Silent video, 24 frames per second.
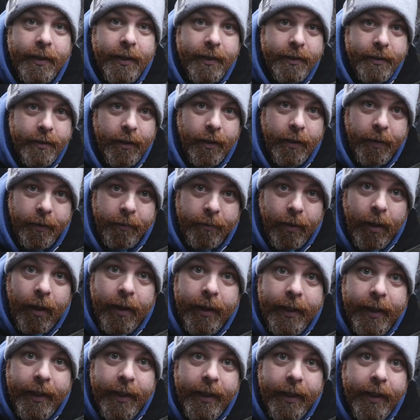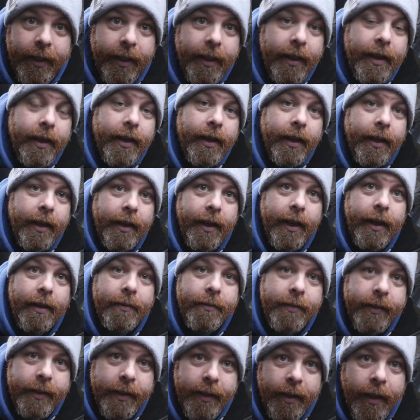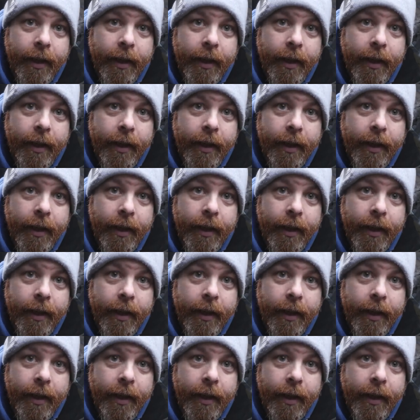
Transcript: that are vlogging and having